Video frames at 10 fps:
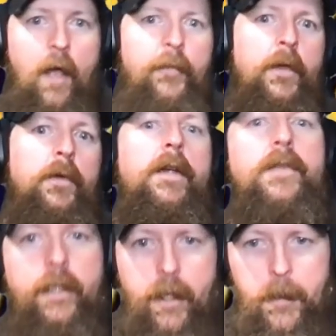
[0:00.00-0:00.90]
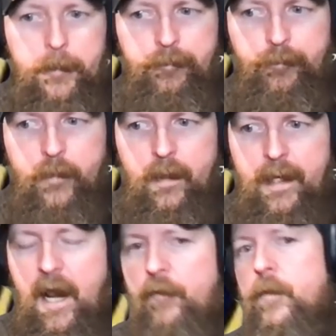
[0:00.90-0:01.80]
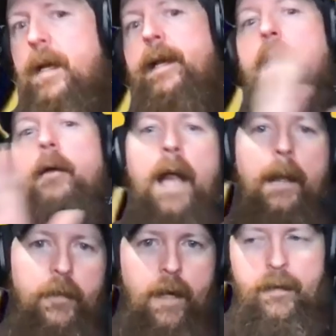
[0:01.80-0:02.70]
a few years ago, yeah. and everybody got wrapped